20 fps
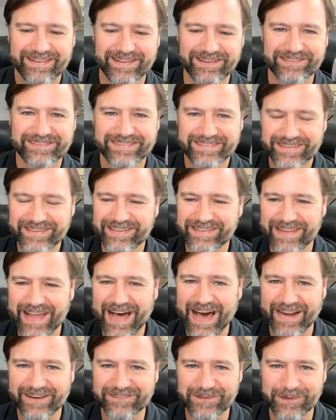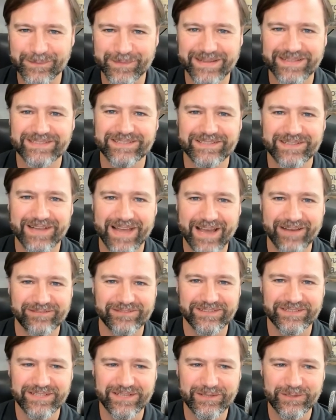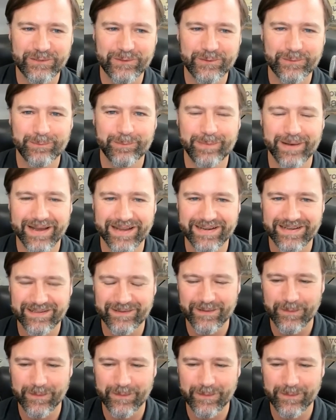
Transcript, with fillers: There's still a lot of them that you have to do, but